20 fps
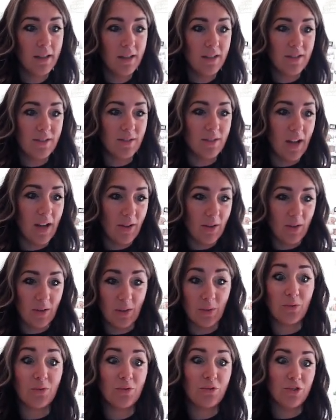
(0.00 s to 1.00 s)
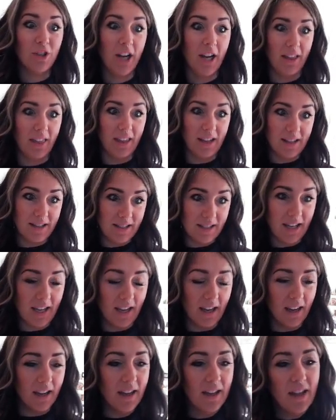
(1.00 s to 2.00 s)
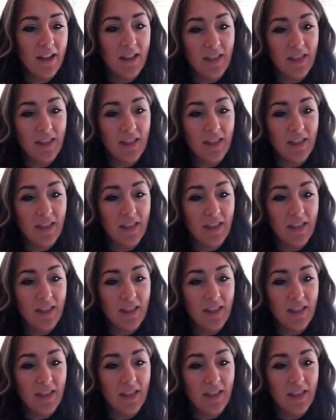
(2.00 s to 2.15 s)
So now you can really see